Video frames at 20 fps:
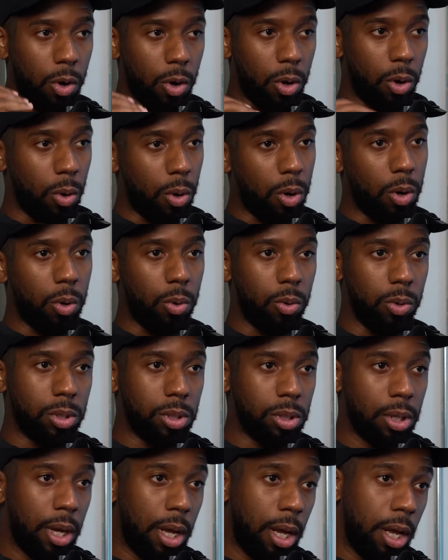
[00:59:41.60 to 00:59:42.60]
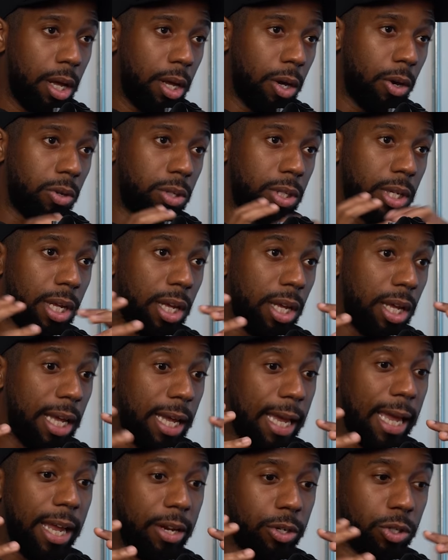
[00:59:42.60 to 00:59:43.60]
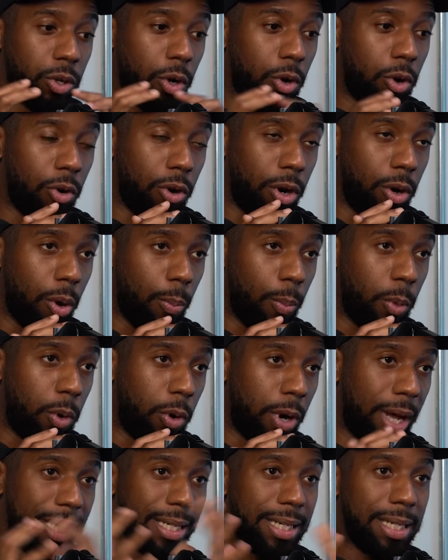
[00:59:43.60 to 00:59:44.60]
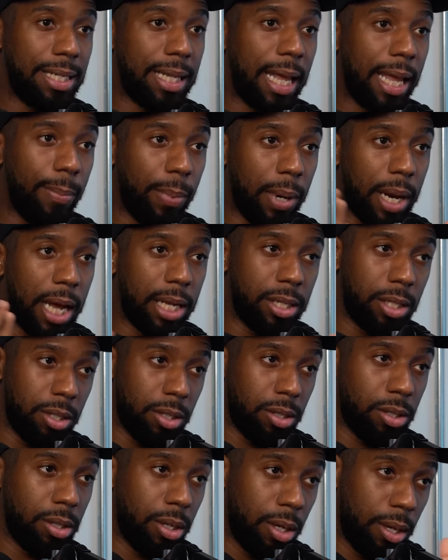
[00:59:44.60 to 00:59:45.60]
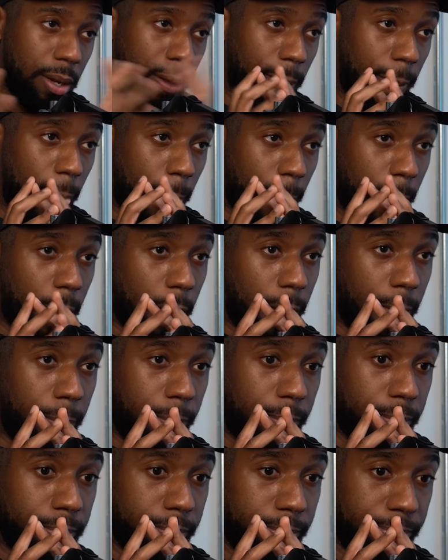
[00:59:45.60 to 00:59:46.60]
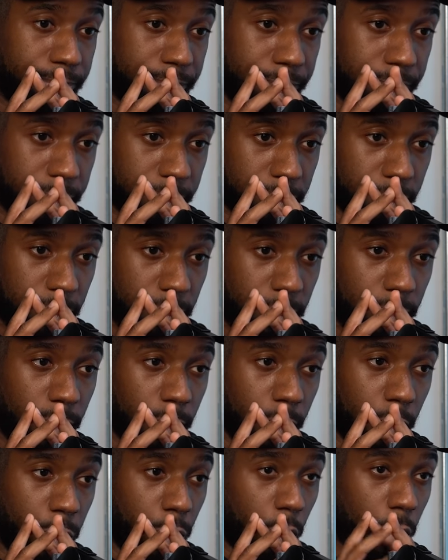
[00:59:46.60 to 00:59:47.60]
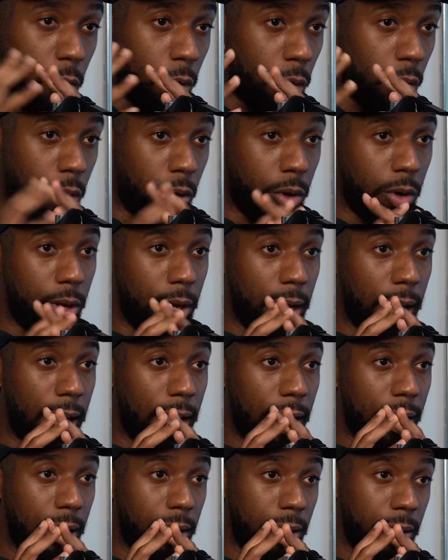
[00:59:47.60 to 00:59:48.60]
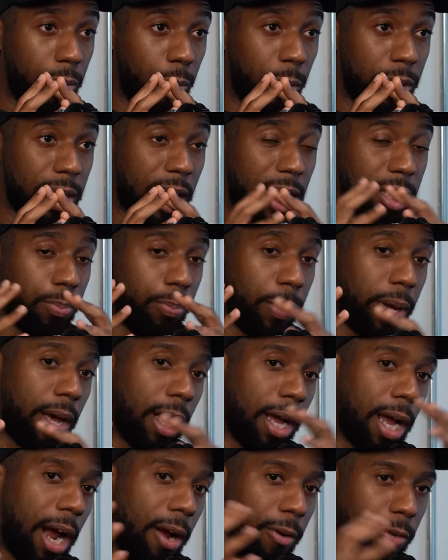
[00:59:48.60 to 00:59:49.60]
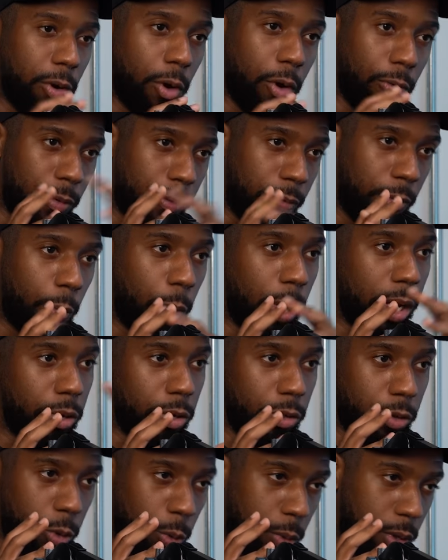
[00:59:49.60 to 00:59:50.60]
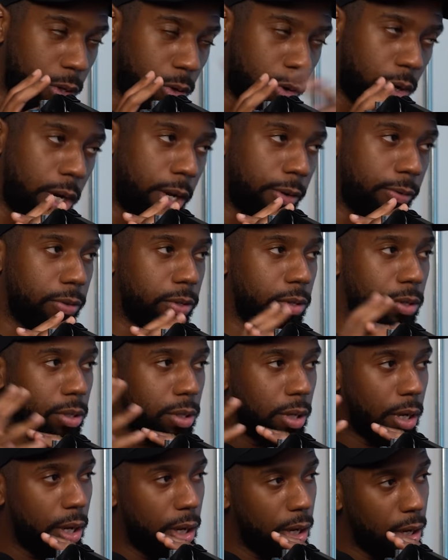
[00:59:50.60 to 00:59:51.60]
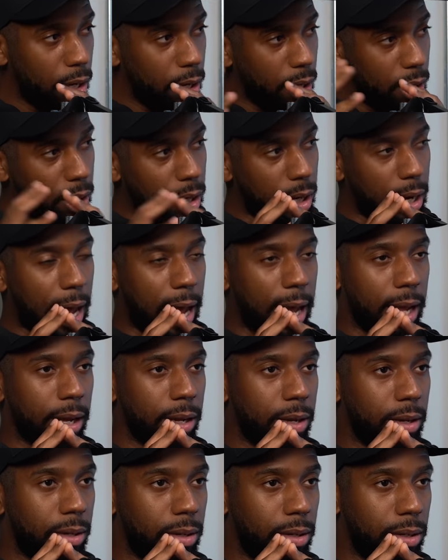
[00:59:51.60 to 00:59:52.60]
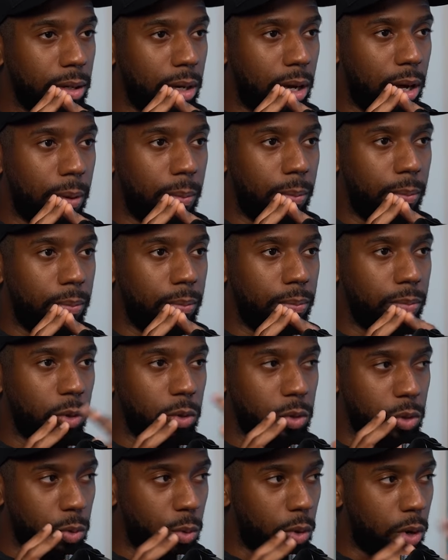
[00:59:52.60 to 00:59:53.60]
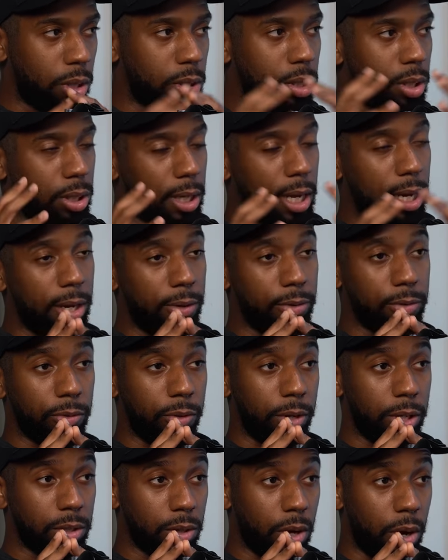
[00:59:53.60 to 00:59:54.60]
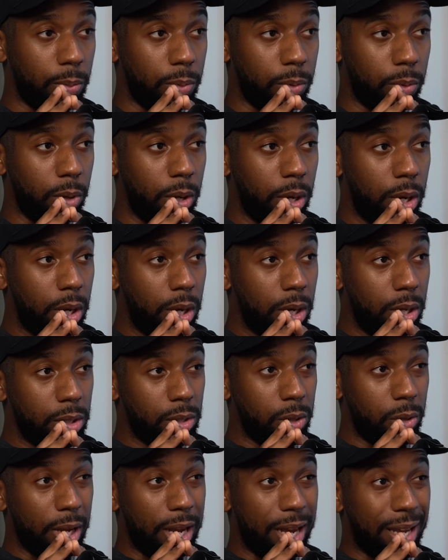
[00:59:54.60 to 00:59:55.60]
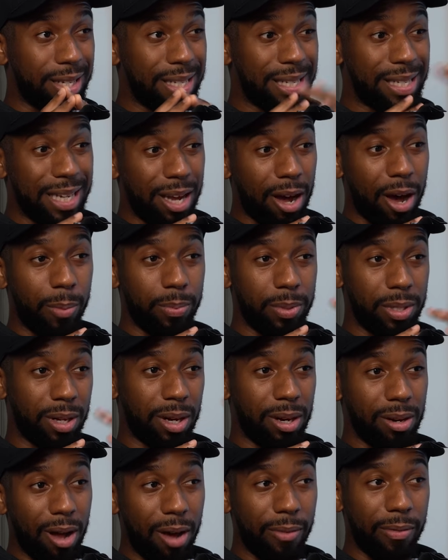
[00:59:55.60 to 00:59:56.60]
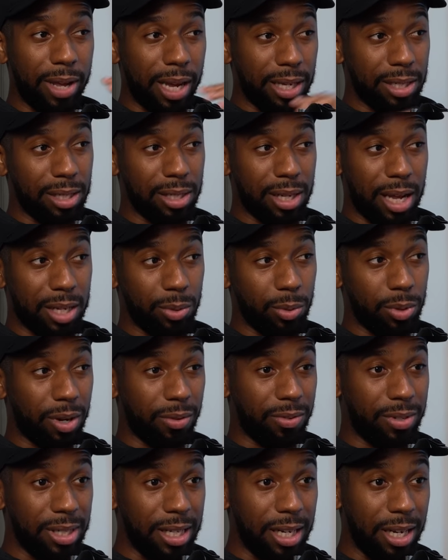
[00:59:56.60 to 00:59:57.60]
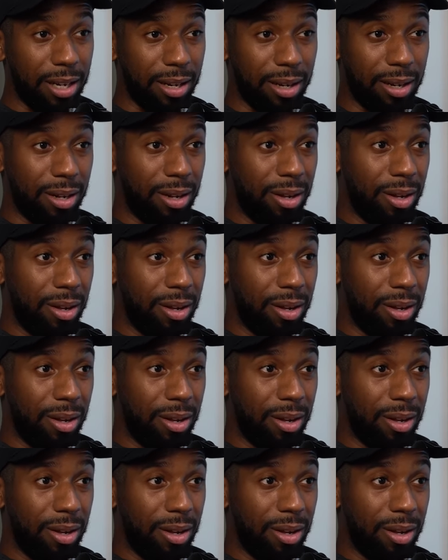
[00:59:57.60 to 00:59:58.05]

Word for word: hollow holds, because it engages your core a lot more and it stabilizes um, your core, which has better carryover for when you're doing your lifts. Mm-hmm. Like um your squats and deadlifts, for example. So yeah, sit ups is another exercise which I've seen